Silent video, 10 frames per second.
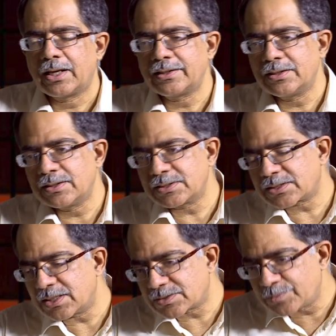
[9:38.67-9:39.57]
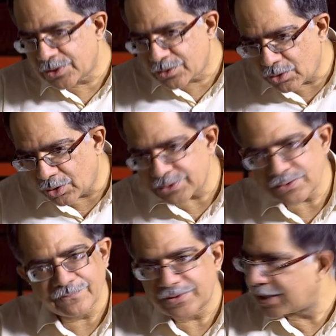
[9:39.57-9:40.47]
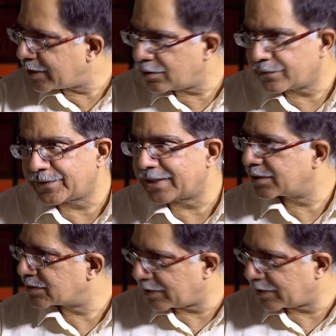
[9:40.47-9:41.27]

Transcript: And in this case, because of variety of factors,